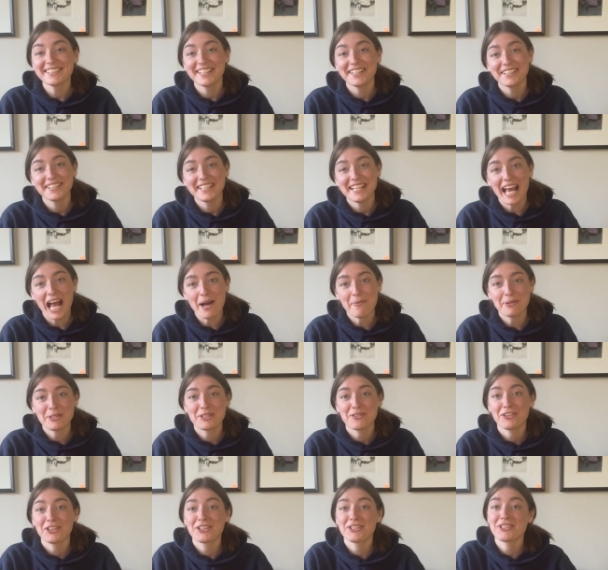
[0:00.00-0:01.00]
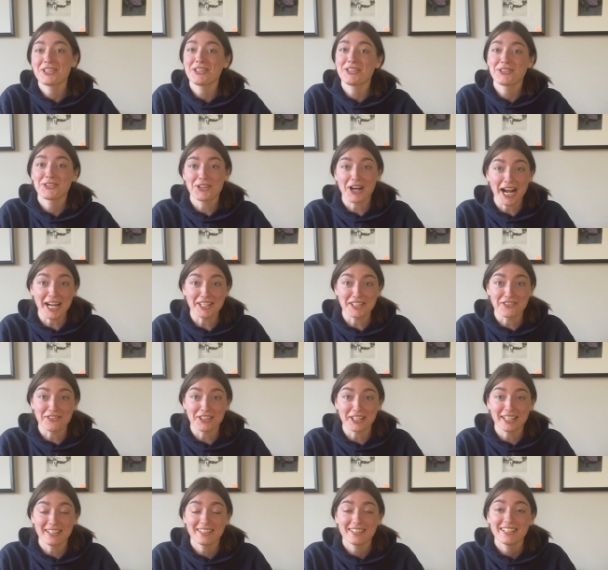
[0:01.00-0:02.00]
layer in the atmosphere is the
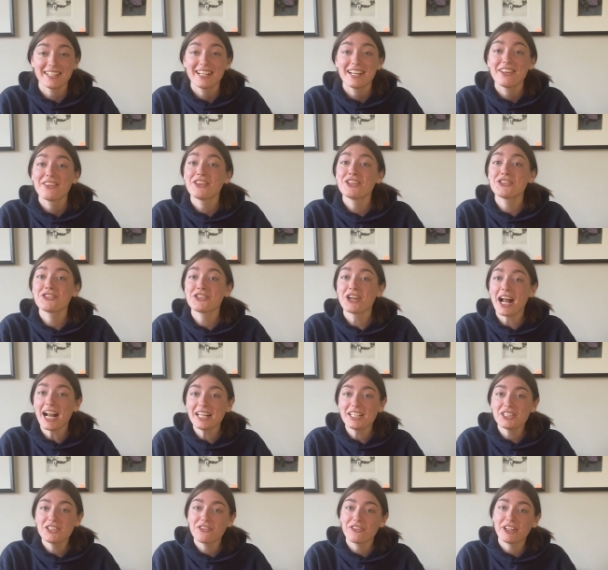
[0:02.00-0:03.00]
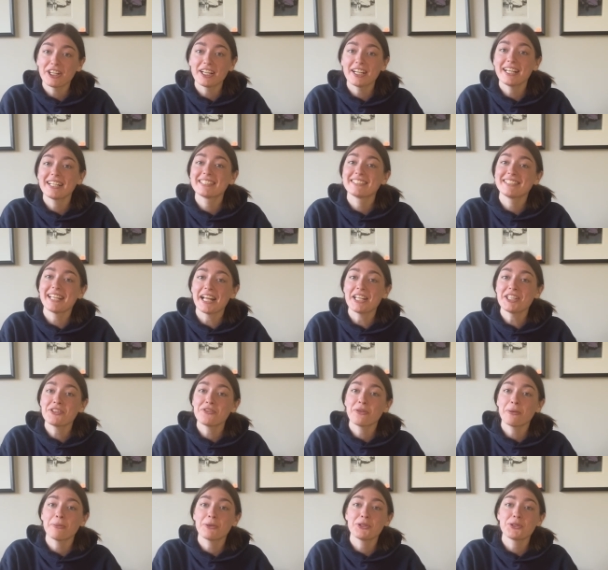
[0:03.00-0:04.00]
stratosphere. The stratosphere extends
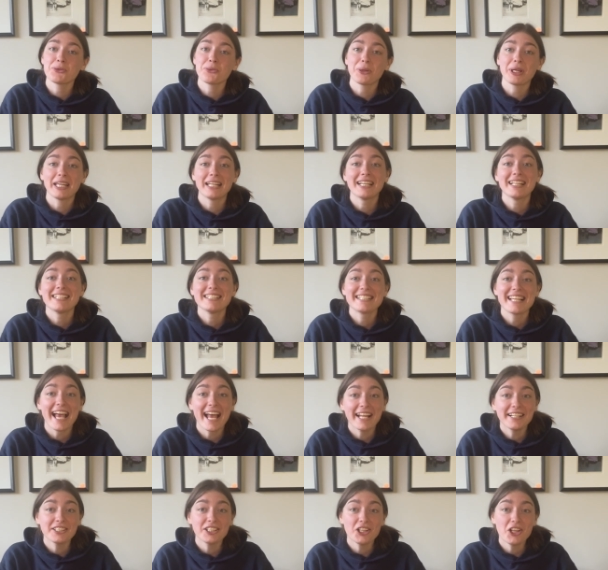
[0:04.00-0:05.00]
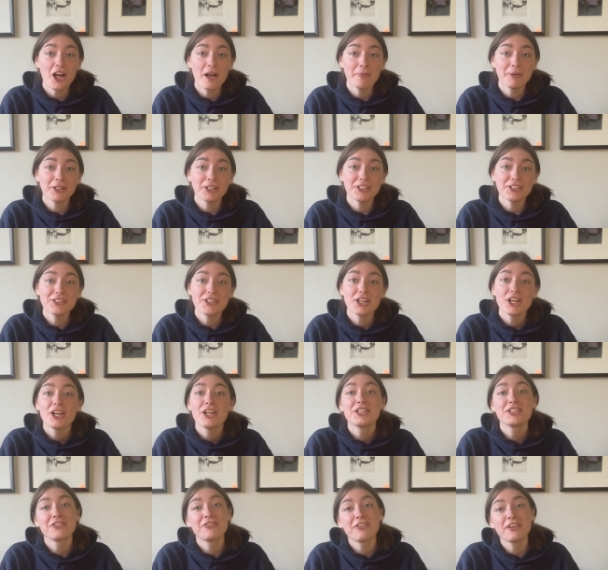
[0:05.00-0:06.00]
from between 10 kilometers
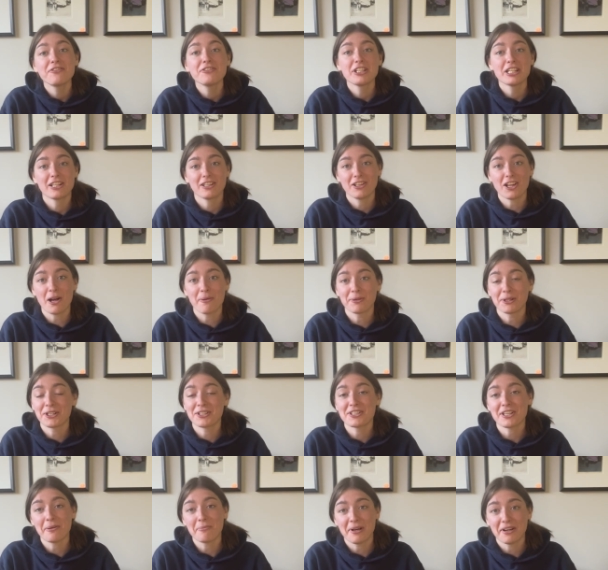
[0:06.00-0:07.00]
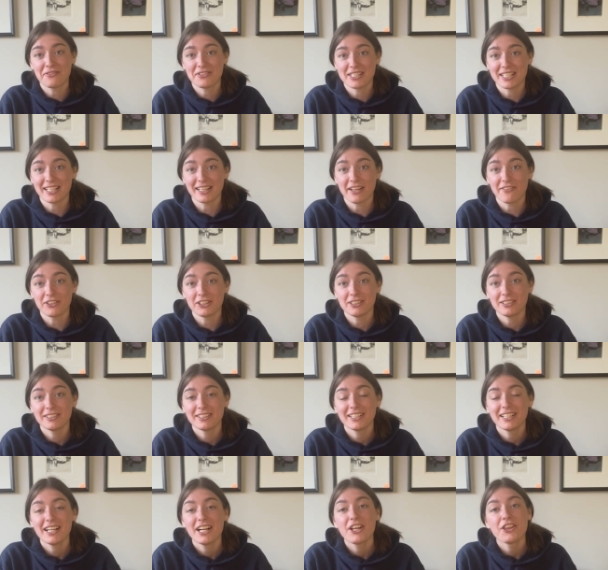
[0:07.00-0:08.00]
to 50 kilometers above sea level.
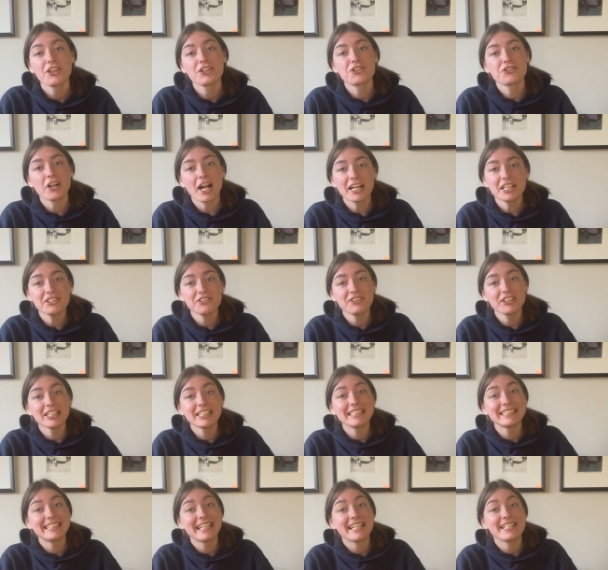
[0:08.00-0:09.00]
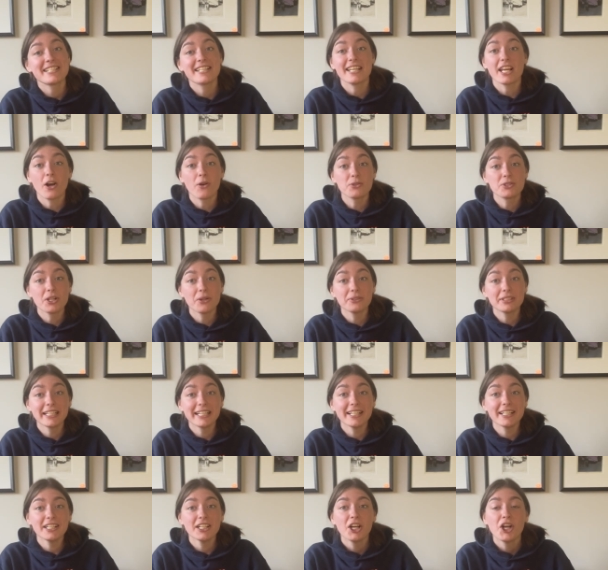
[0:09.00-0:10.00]
The stratosphere contains the ozone
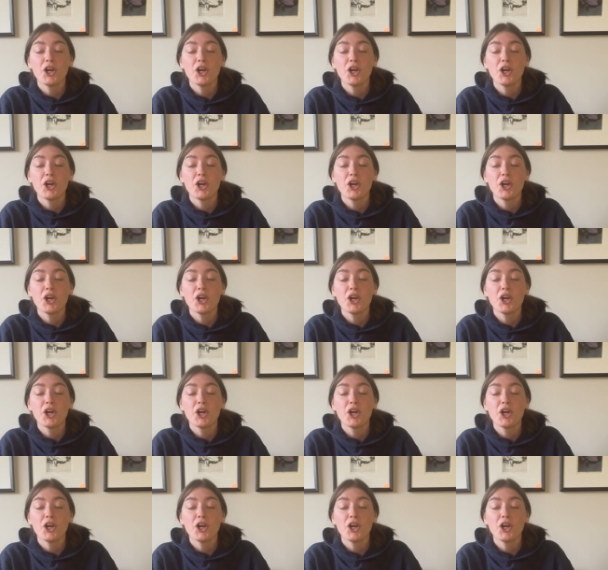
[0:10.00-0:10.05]
layer,